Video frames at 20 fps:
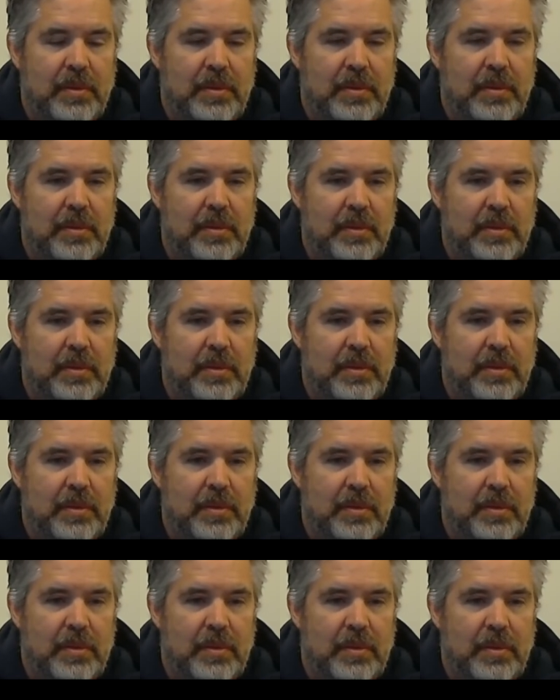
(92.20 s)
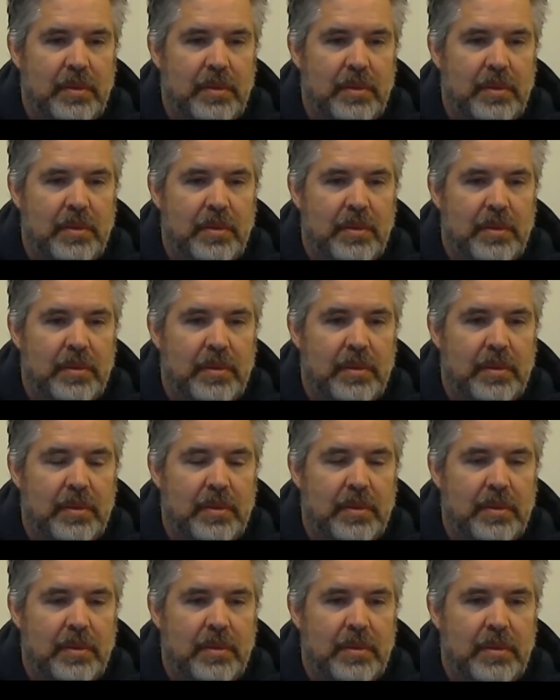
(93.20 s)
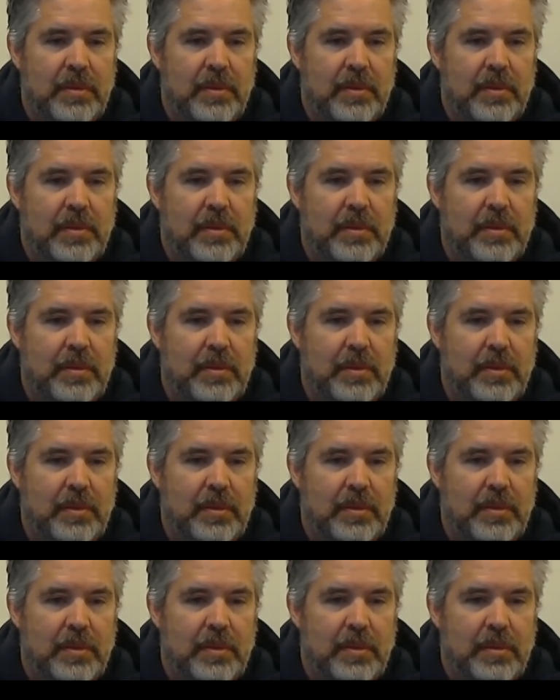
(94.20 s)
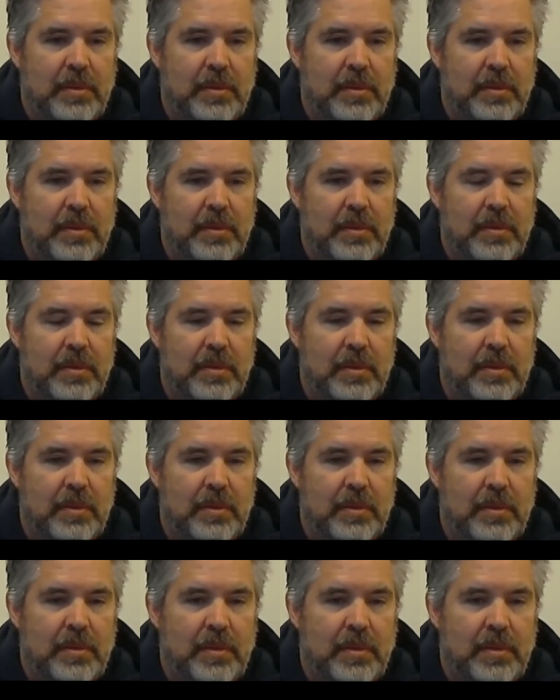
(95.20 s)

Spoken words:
The person shown says nothing.